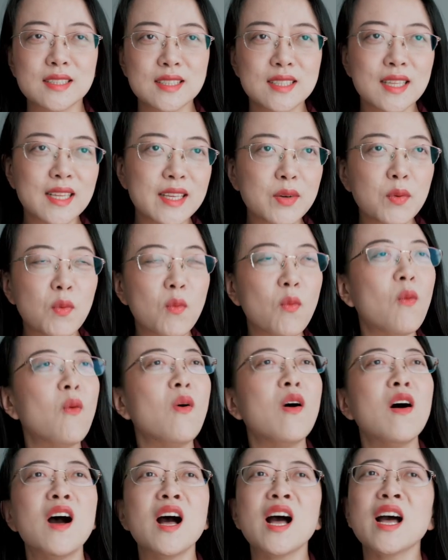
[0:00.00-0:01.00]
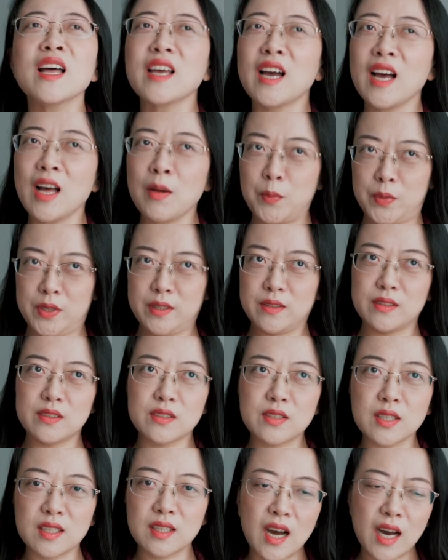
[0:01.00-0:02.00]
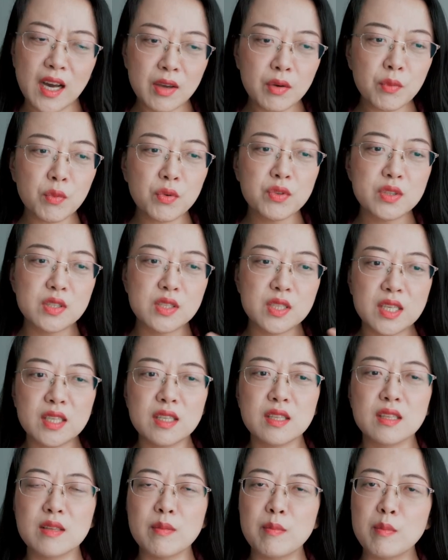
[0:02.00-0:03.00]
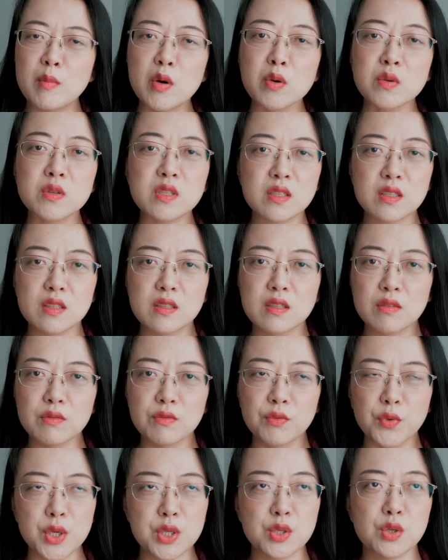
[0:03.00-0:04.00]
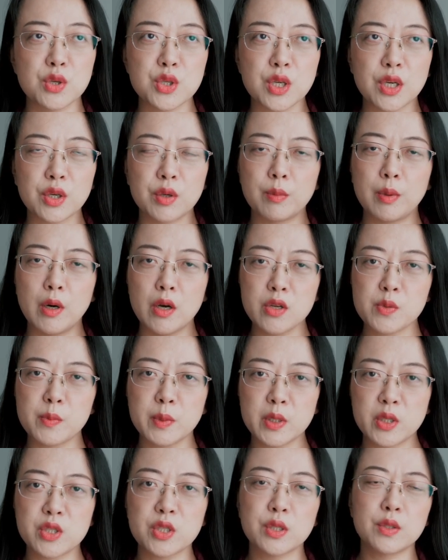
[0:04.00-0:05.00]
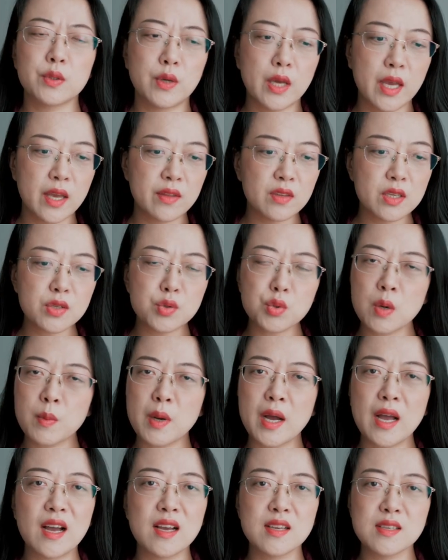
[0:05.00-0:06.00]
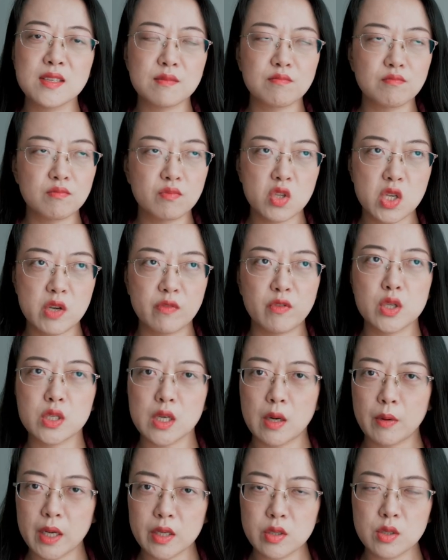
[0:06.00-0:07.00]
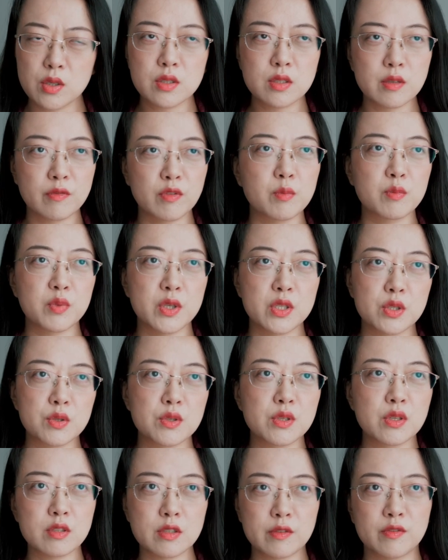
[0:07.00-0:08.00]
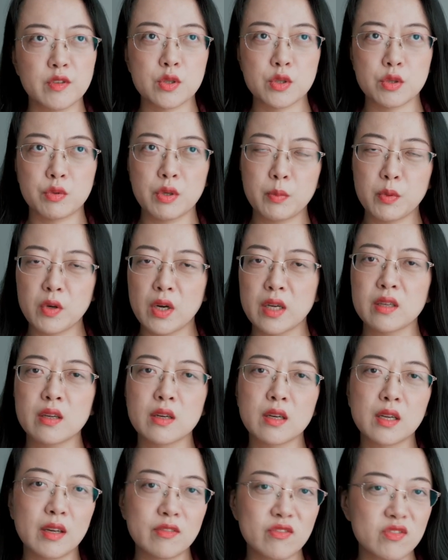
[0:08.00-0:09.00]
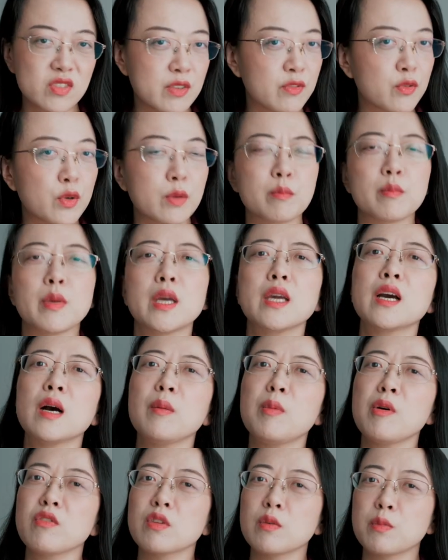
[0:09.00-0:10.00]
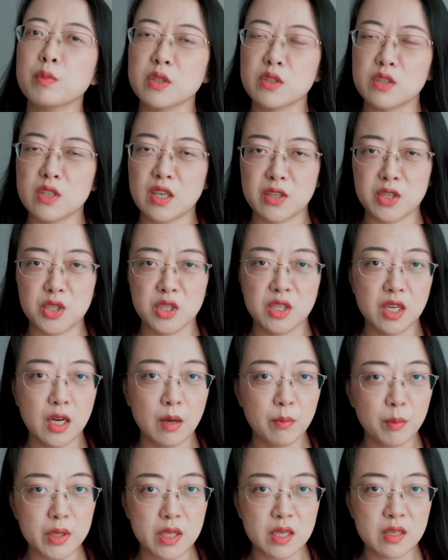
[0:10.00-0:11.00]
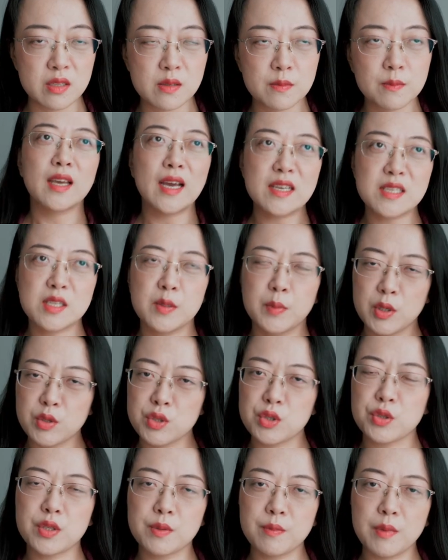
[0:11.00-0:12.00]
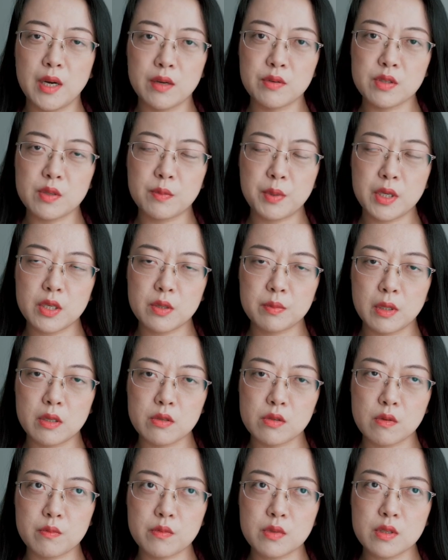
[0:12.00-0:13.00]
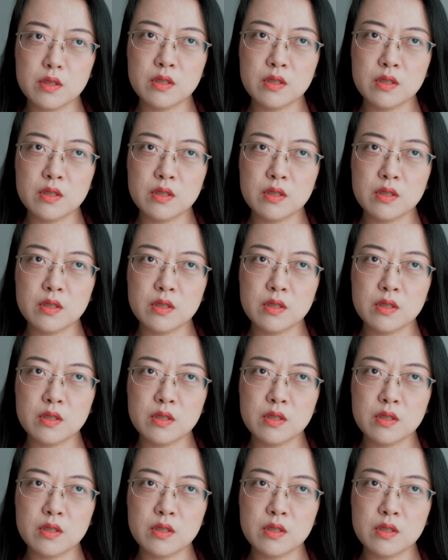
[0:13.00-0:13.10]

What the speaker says: Like, what happened? I did the most research I could possibly do, and this drama has different director, different producer, different scriptwriter, different makeup of the production companies, as opposed to 2 Miles of Peach Blossom.